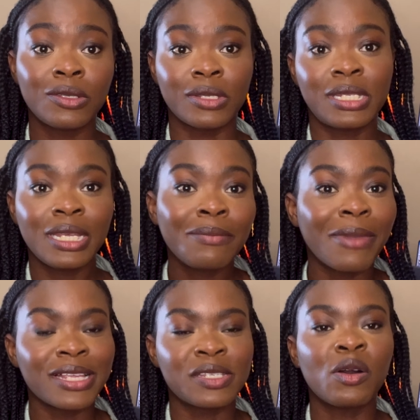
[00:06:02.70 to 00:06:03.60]
to see
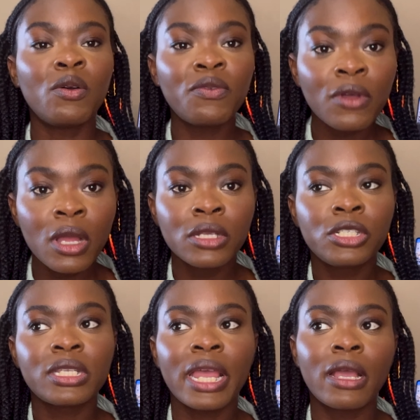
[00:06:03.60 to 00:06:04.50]
myself,
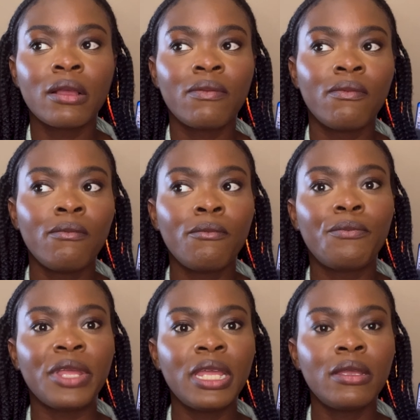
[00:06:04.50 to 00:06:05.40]
just like
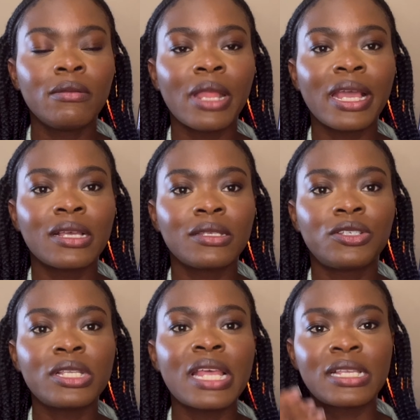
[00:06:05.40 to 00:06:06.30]
being like,
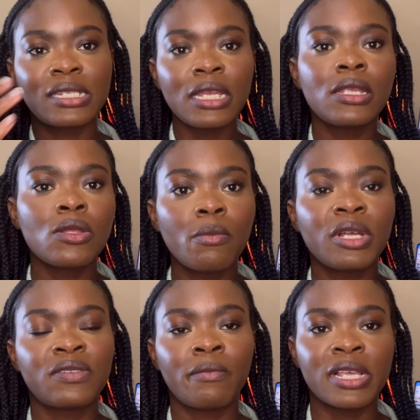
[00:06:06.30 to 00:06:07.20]
just like seeing the
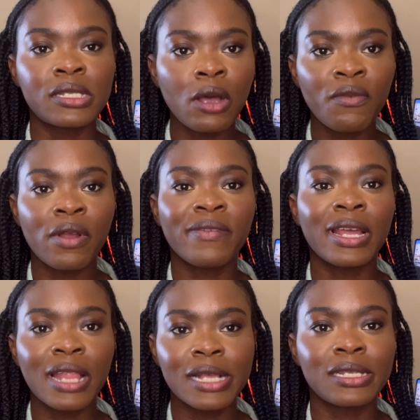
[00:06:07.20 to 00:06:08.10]
numbers for myself and
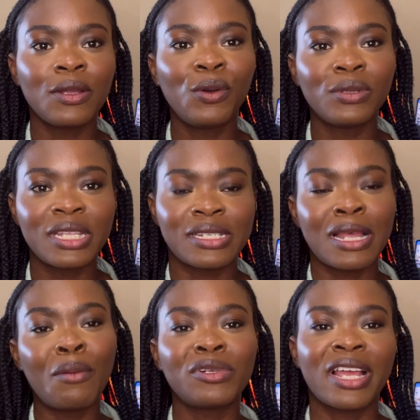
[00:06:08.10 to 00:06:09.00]
realizing, oh, this is
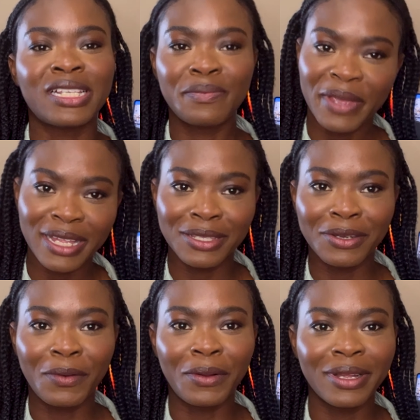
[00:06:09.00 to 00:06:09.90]
how much I spend
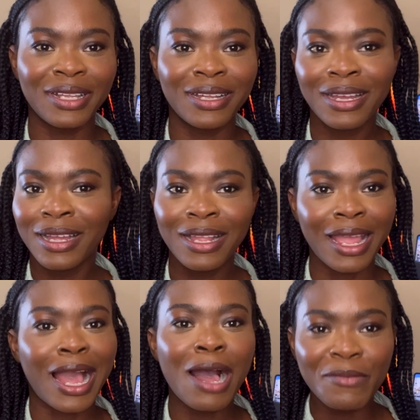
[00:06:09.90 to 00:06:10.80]
on
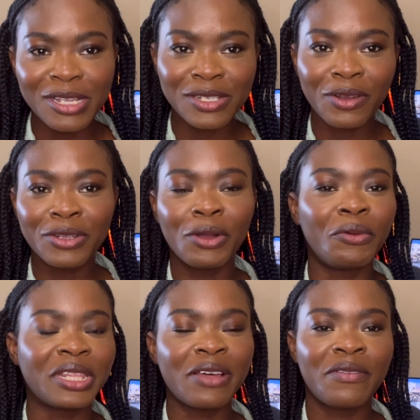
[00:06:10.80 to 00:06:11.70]
like Amazon or
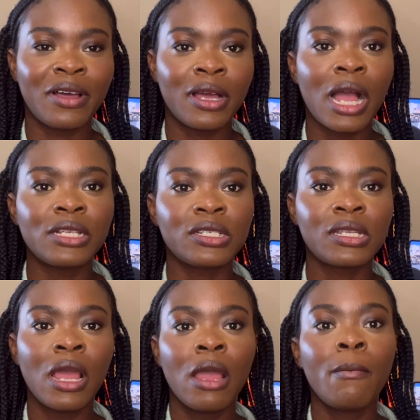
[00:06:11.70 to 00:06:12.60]
whatever, and just
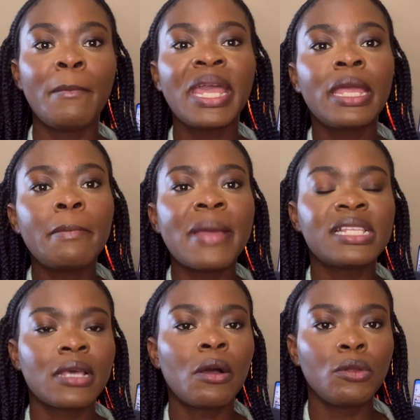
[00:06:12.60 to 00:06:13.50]
making
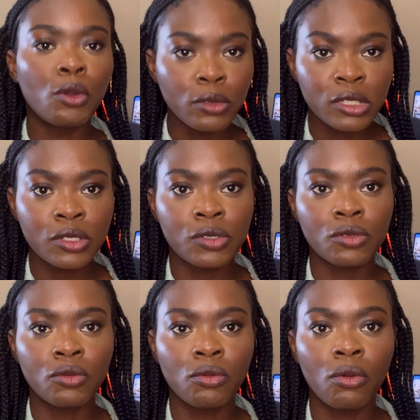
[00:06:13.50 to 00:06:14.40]
mental notes
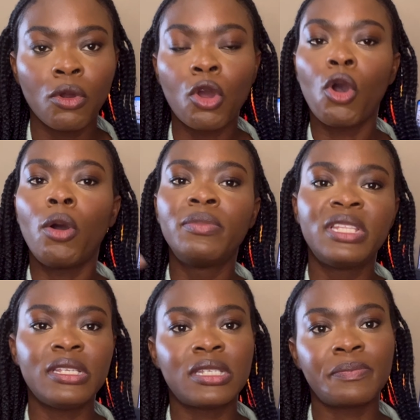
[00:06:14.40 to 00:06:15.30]
to curb
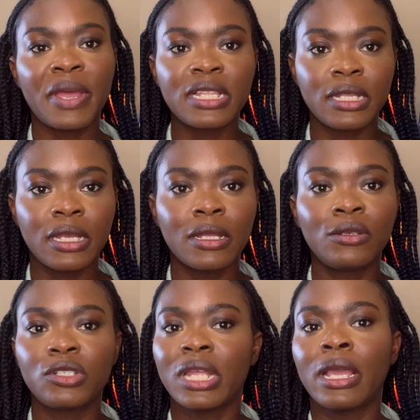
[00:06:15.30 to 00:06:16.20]
these spending, or
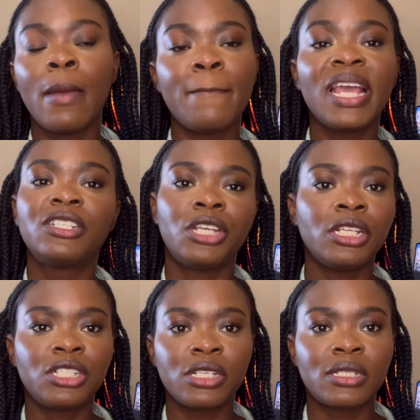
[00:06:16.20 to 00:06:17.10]
just like make
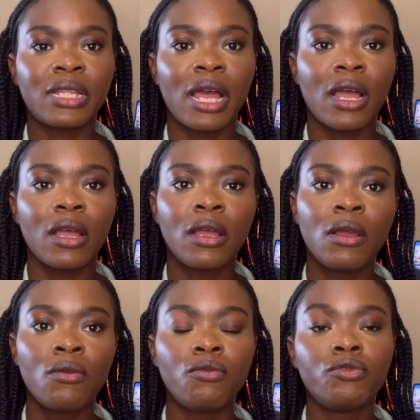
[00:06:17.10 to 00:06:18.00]
changes that
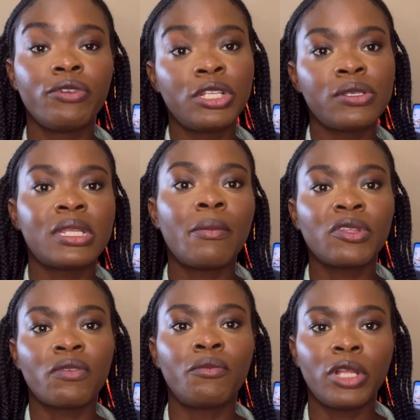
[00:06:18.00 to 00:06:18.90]
will reduce the amount
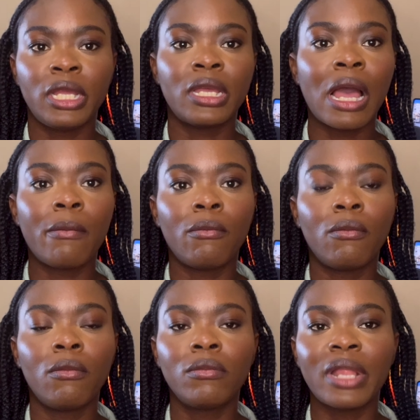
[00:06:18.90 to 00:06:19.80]
of money I'm
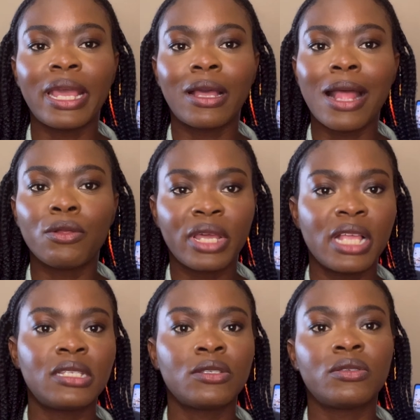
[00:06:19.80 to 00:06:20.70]
like
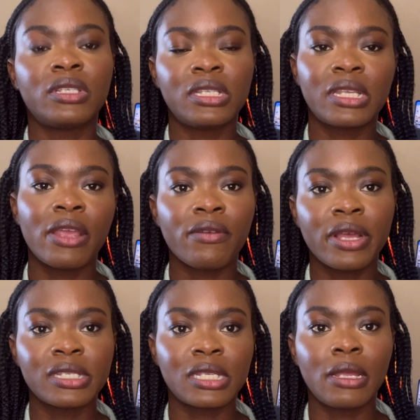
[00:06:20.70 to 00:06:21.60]
allocating to these
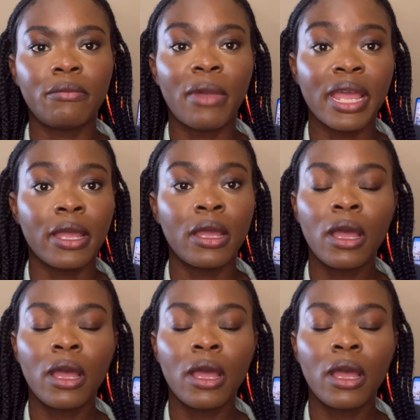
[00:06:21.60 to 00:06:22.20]
areas in my